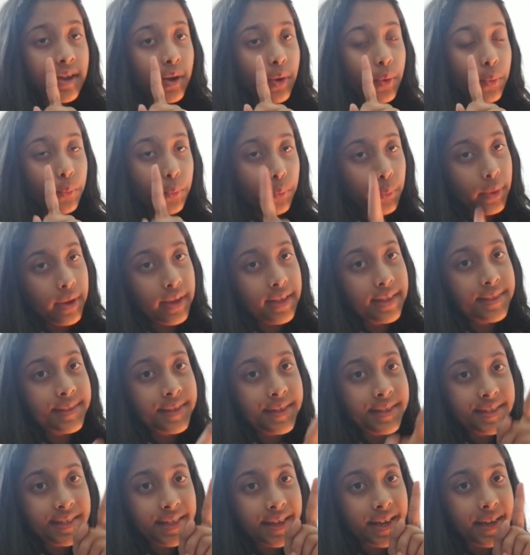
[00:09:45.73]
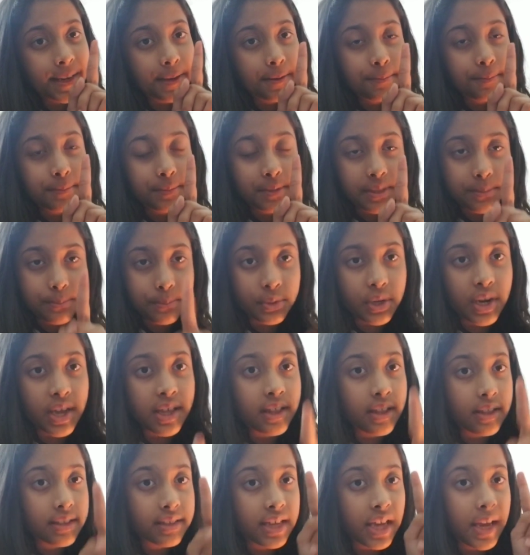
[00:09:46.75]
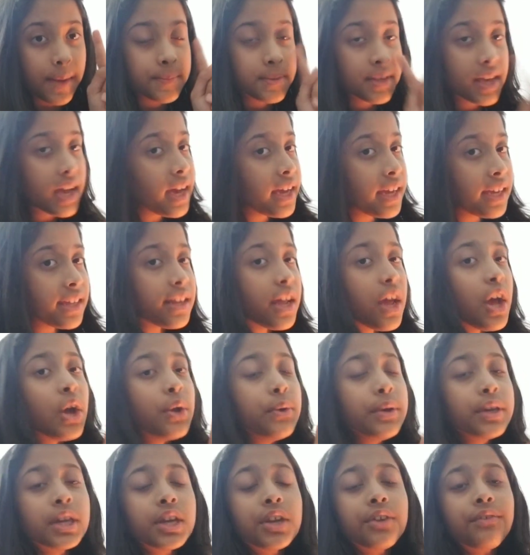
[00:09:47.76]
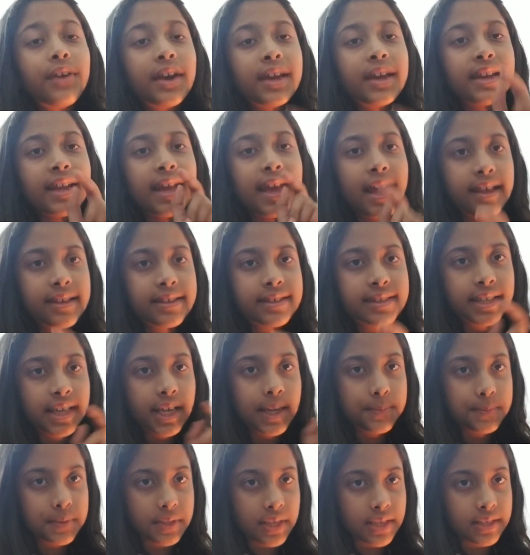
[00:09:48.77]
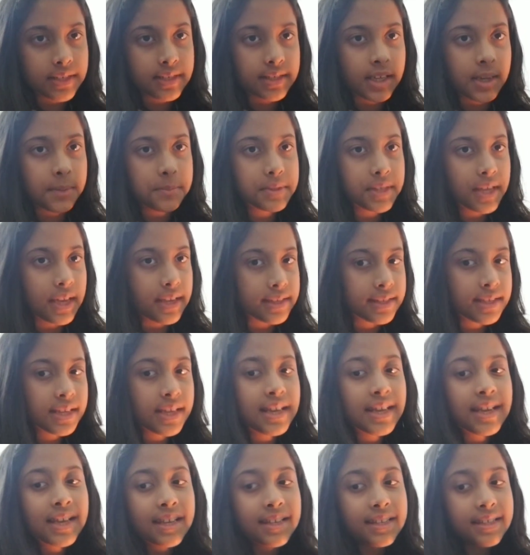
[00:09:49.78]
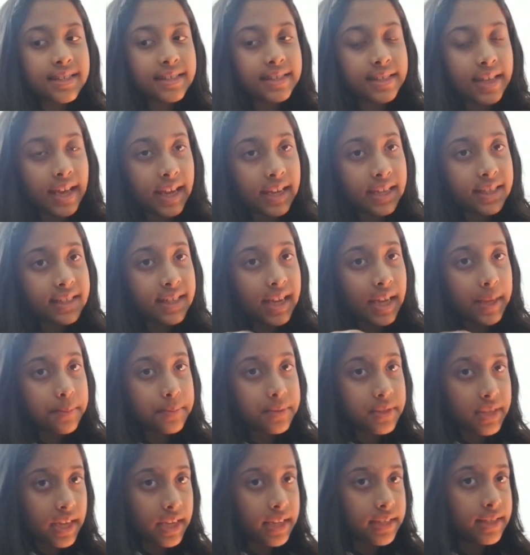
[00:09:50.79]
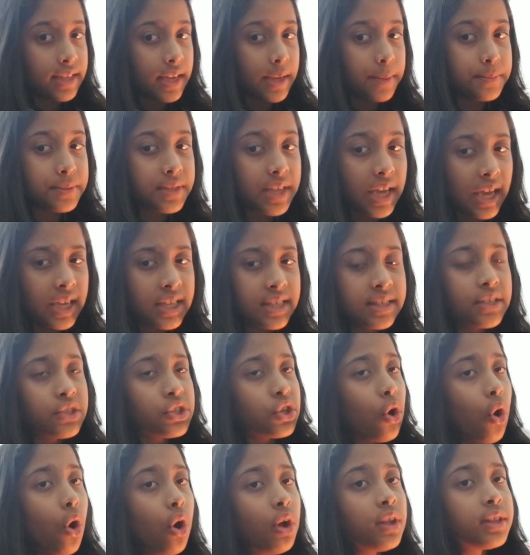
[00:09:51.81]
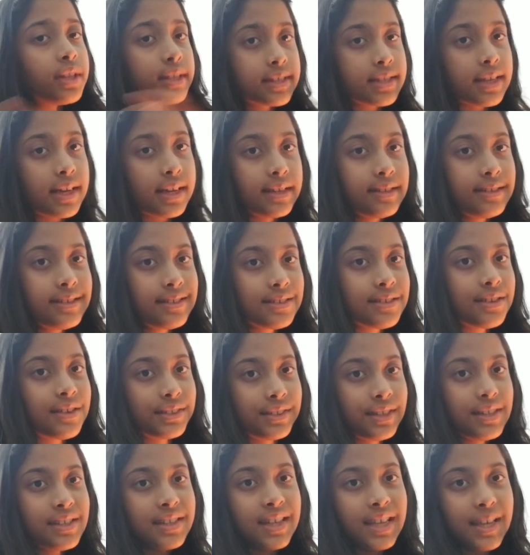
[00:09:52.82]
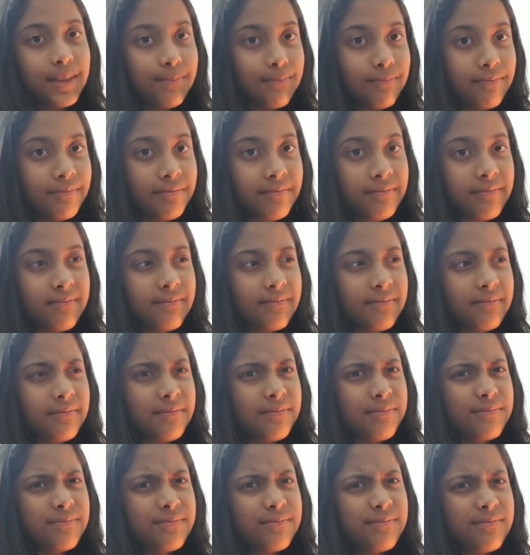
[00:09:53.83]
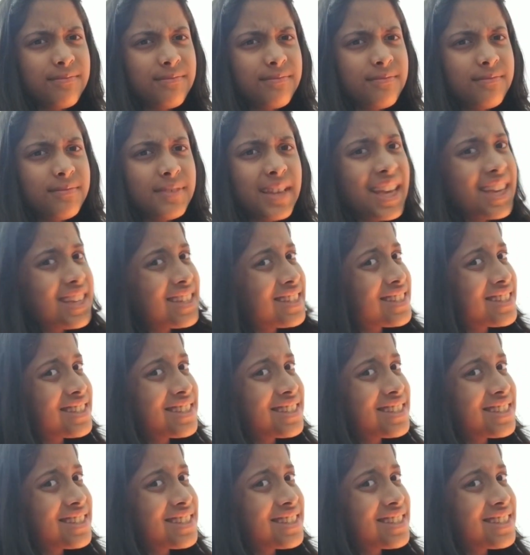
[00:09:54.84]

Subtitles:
width times breadth times height, we can write S times S times S. Side times side times side. Since all the sides are the same size.